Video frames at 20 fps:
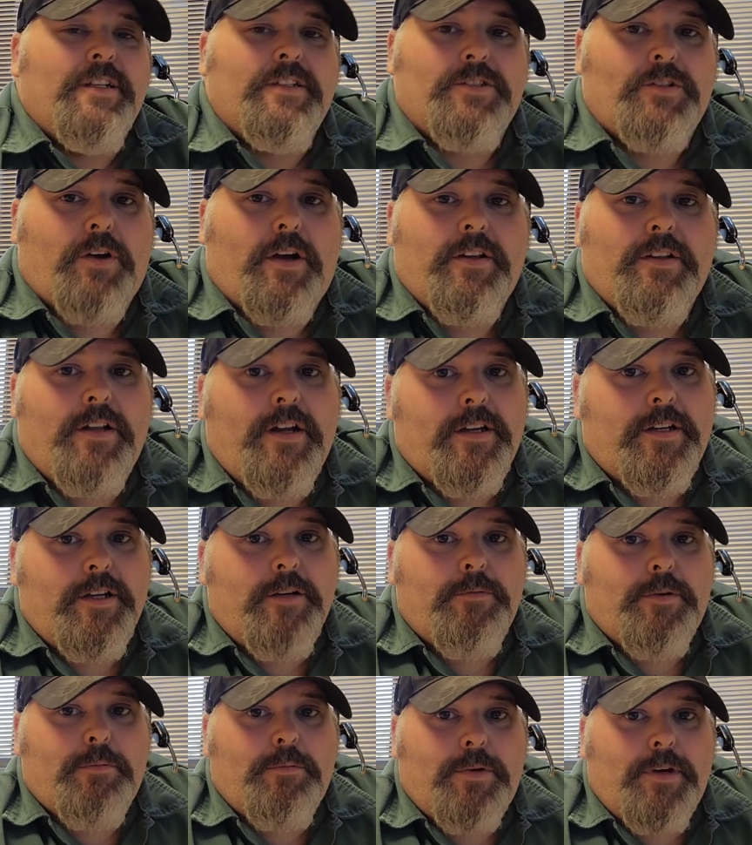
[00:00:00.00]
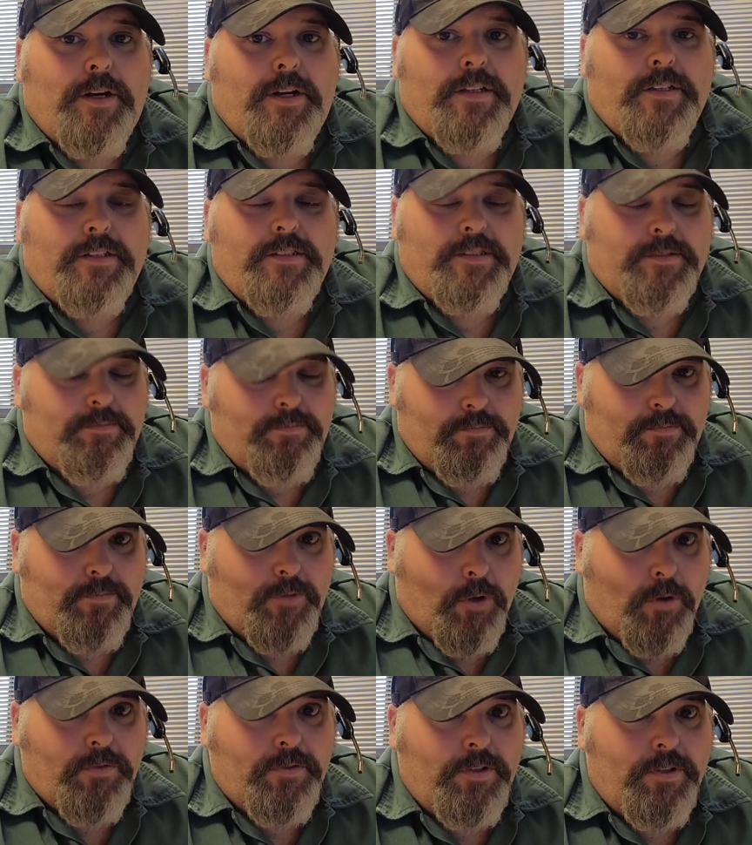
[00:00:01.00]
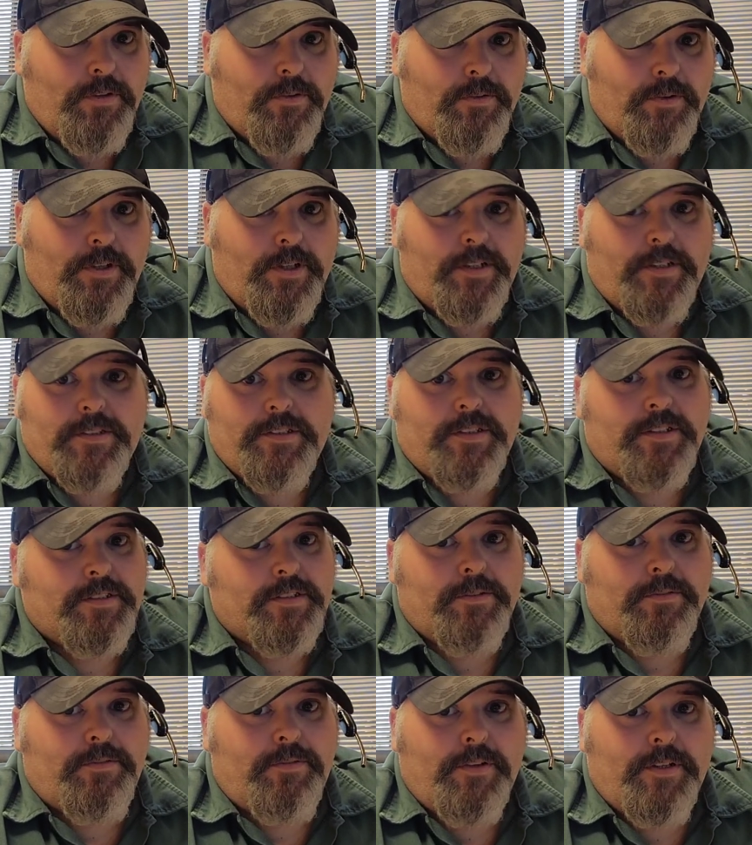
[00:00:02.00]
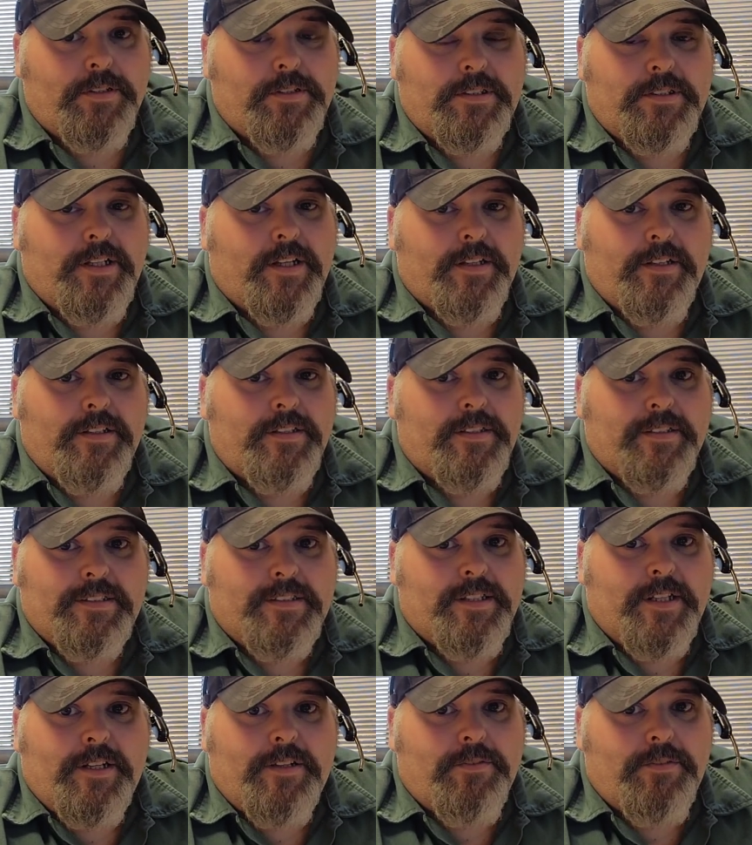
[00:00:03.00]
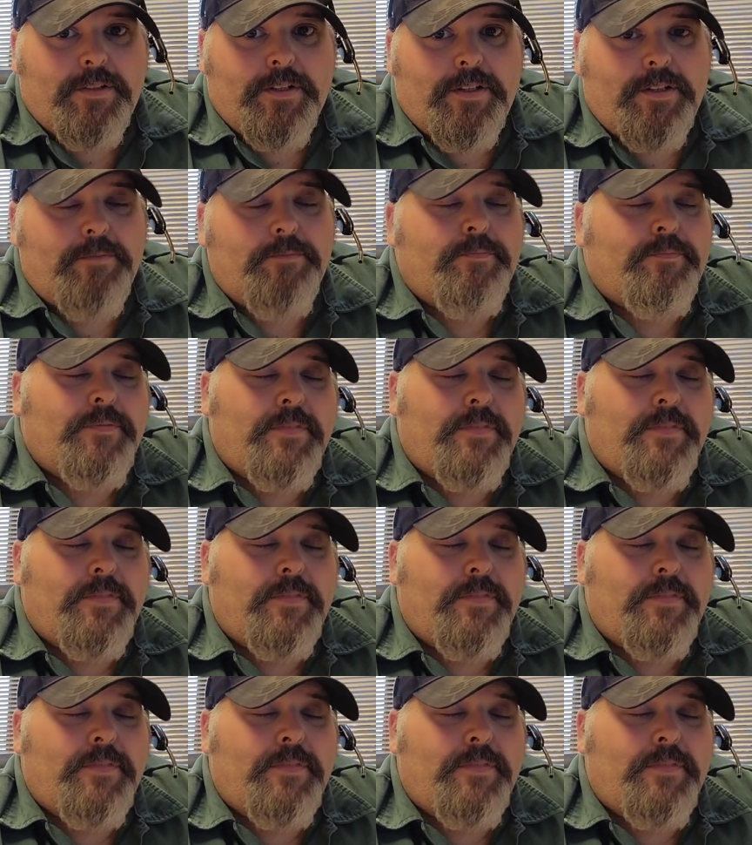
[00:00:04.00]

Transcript: So I lock up my brakes, only the rears, because the front's not going to save you.